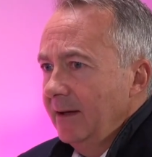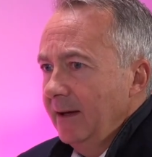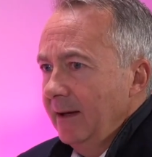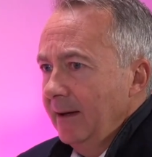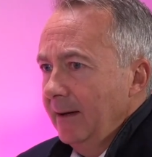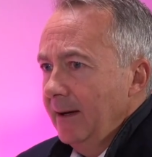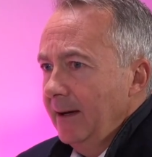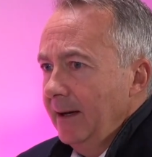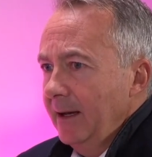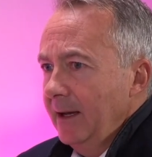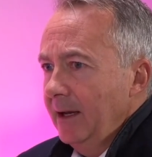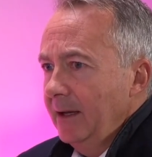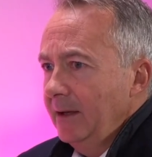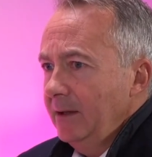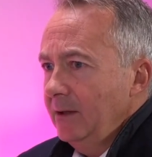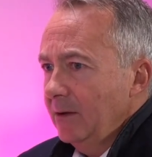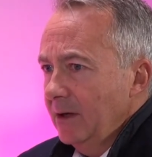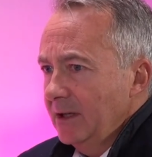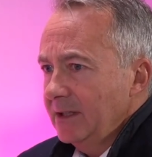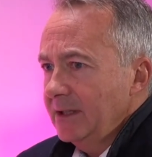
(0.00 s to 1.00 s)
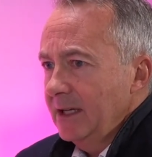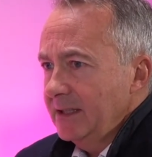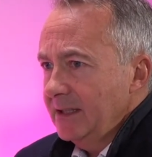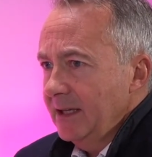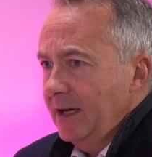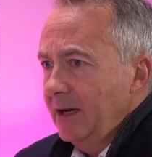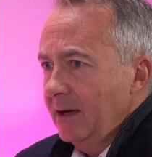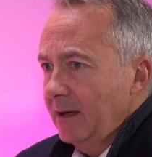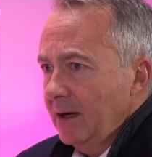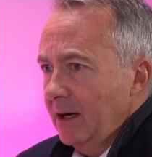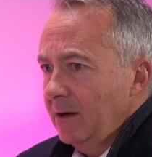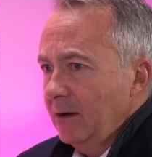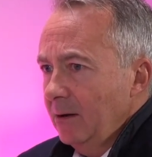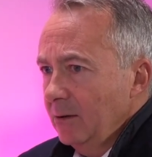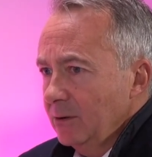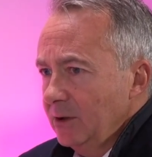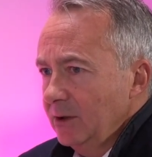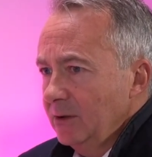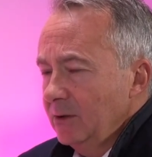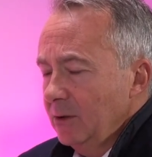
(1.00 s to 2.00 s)
And, as I say, a
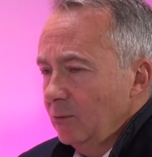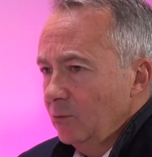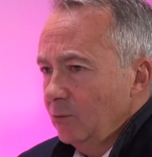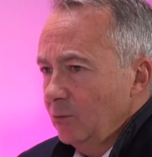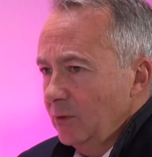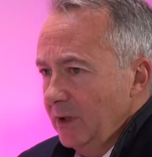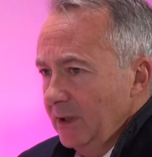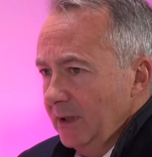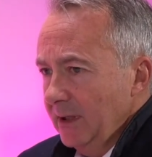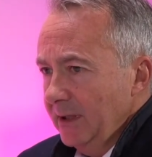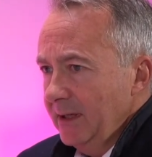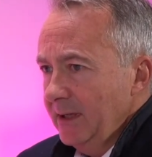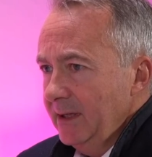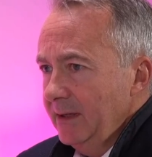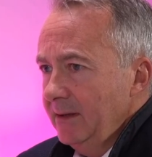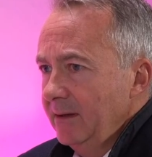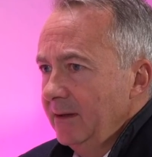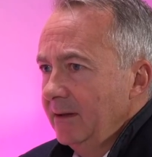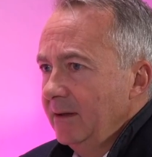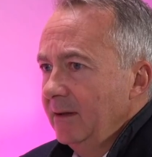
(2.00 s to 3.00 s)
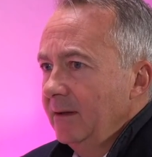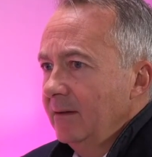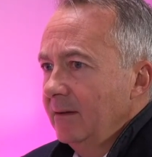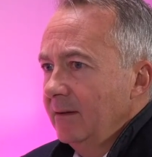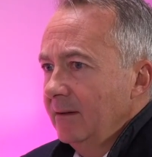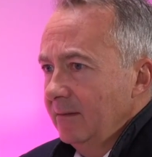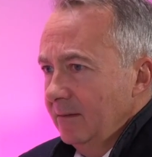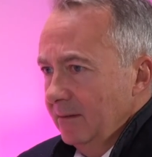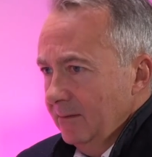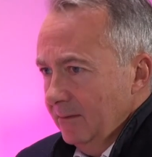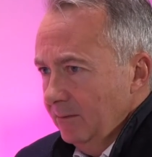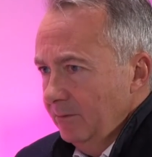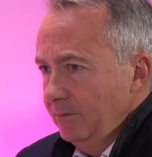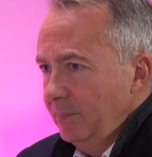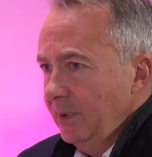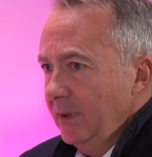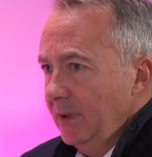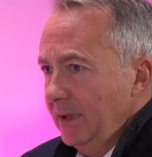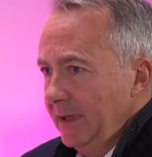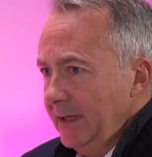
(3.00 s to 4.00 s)
culture that really
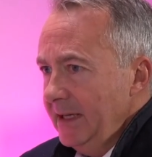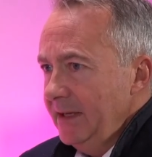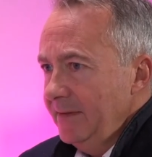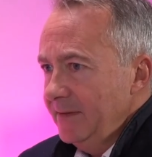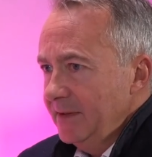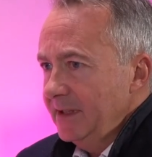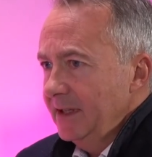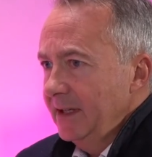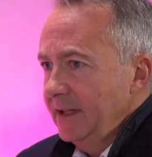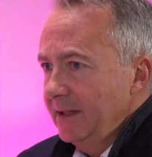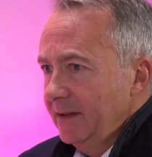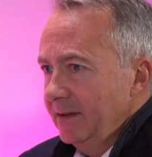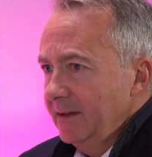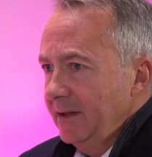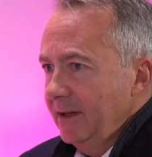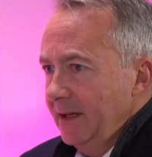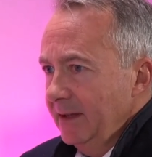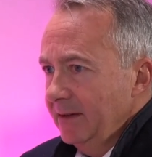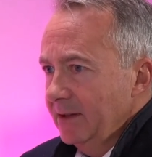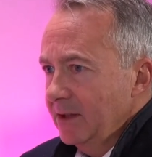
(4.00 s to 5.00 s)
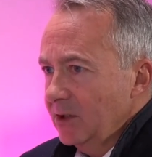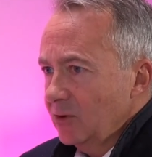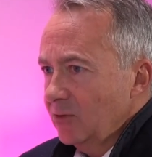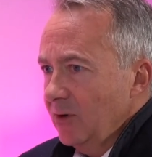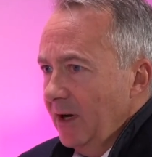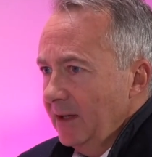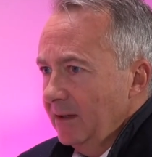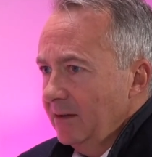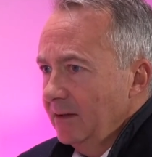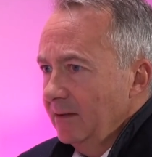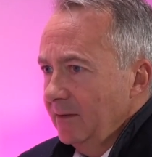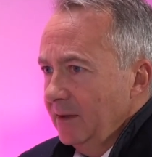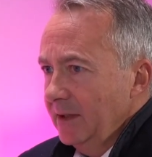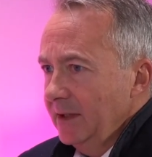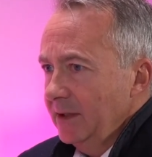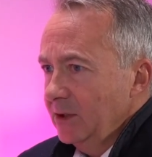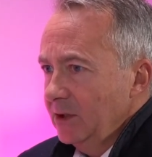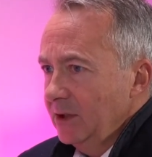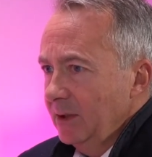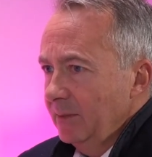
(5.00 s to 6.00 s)
believes in the strength of
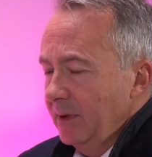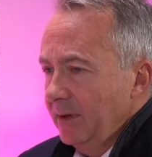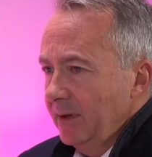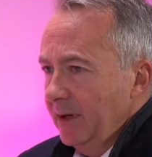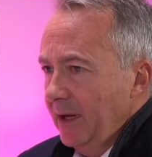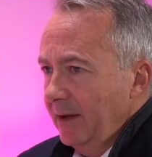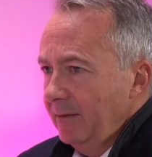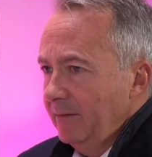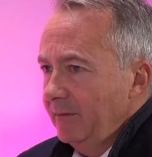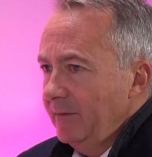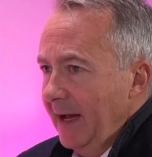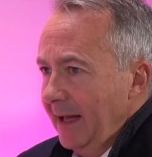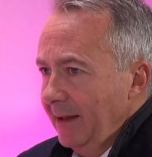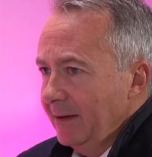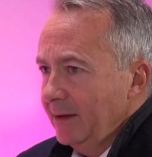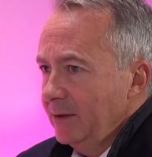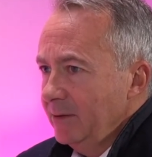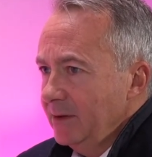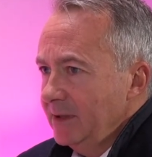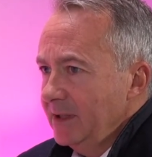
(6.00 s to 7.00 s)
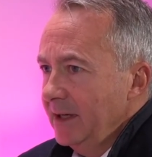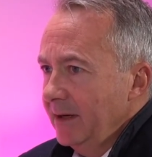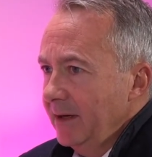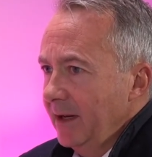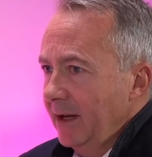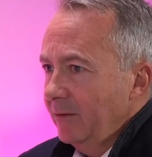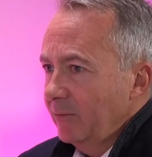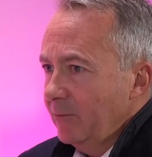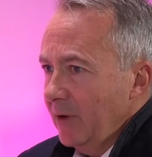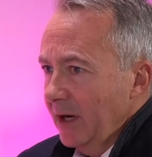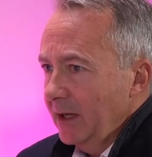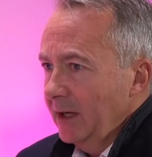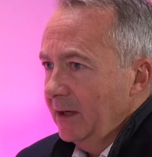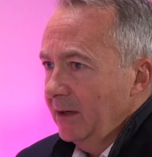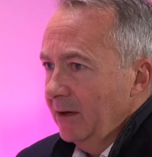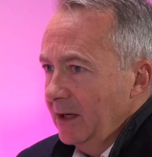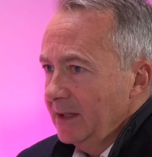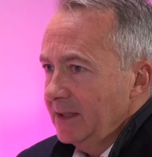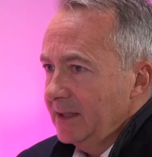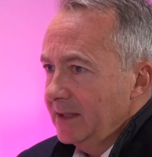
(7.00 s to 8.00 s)
leadership and values it and
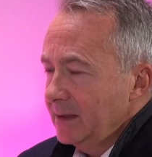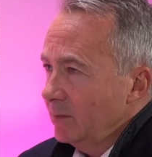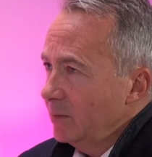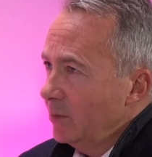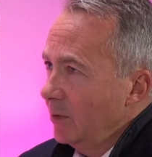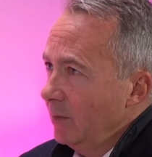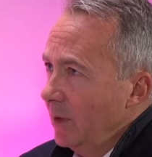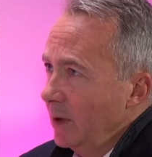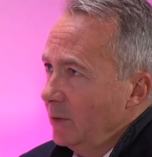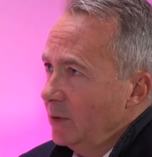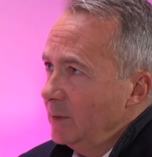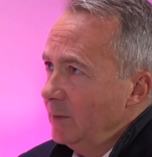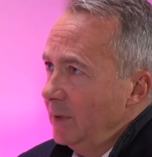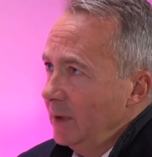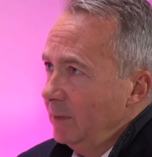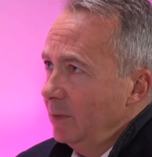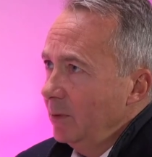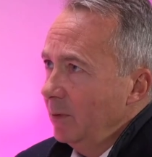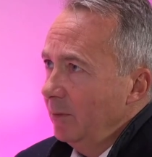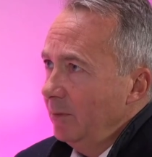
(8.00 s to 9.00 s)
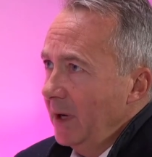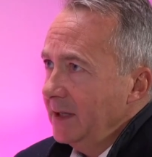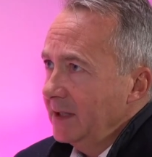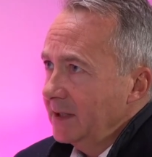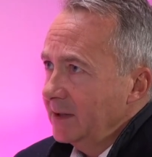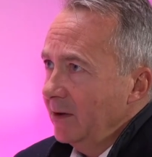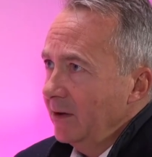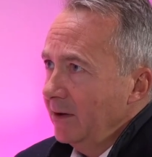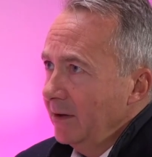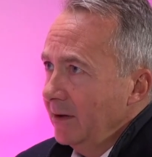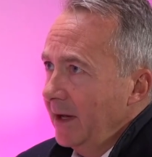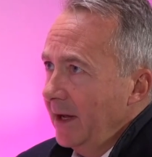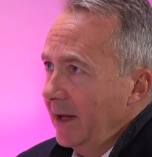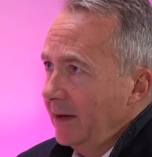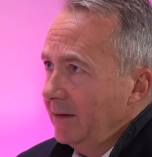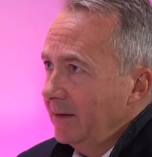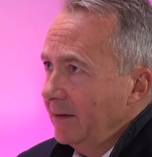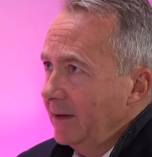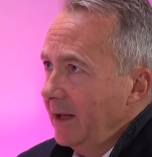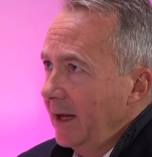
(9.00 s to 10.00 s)
recognizes and promotes people based on
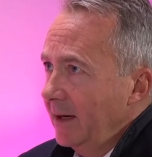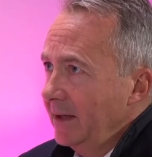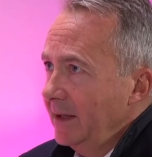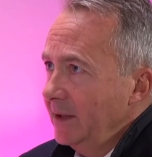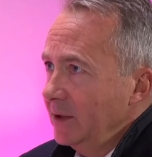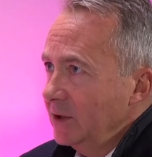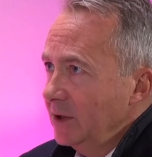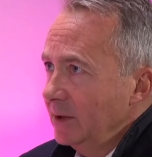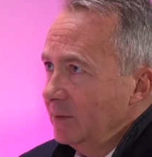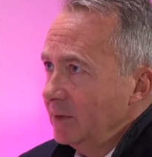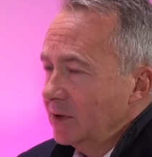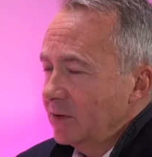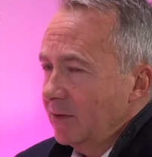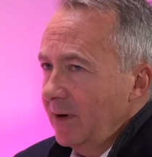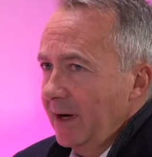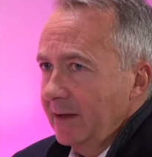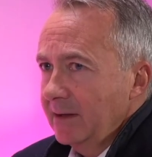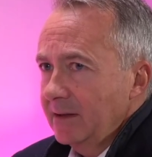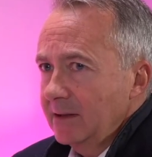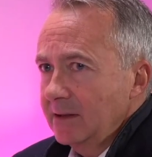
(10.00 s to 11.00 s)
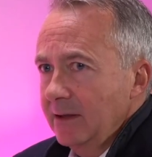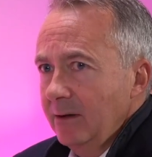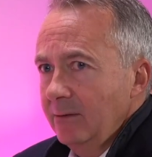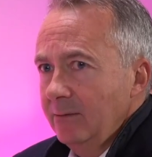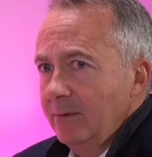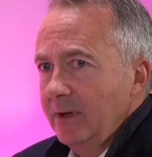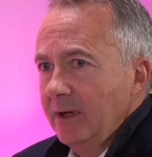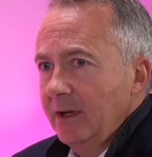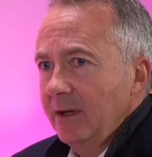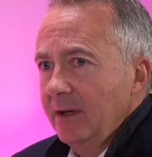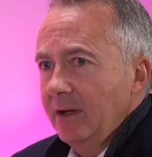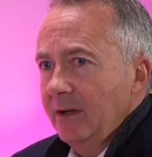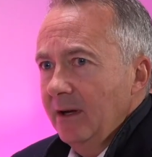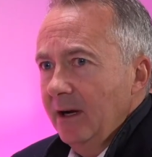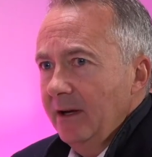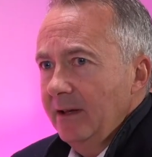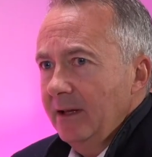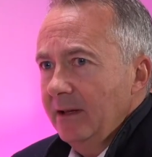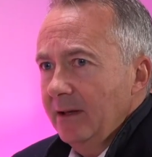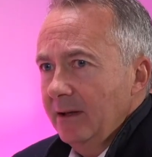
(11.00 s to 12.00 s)
that leadership strength. So
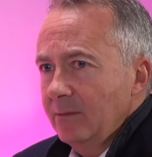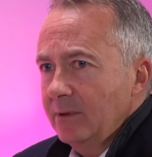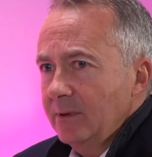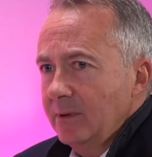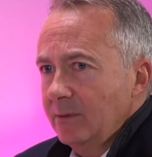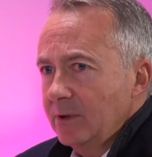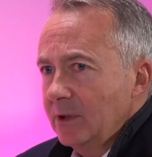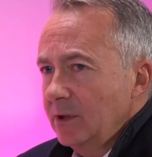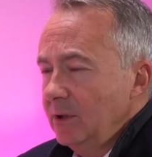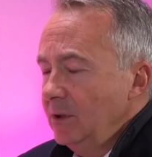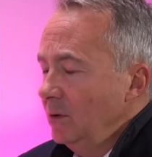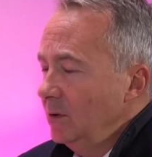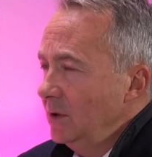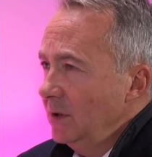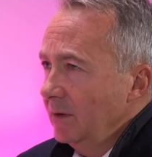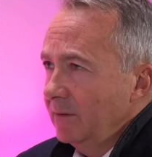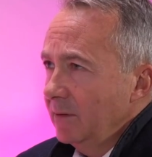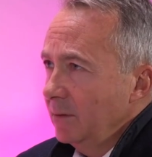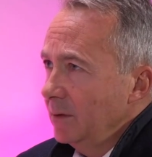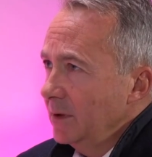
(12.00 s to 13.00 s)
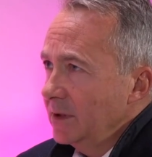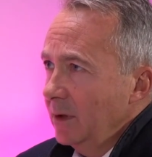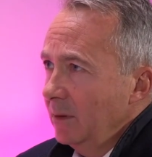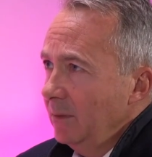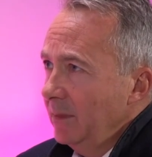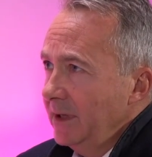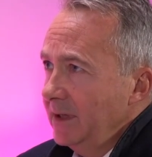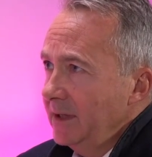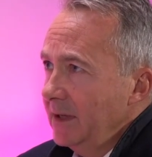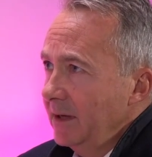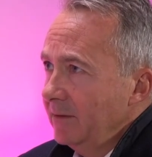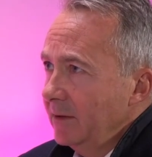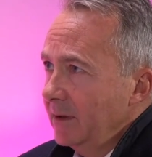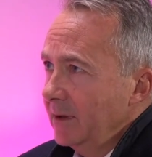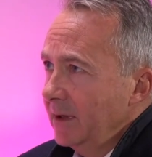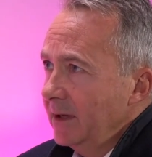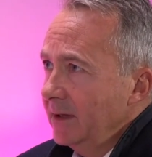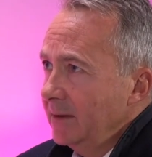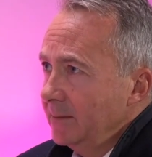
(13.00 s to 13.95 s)
I think there was a huge influence on me, definitely.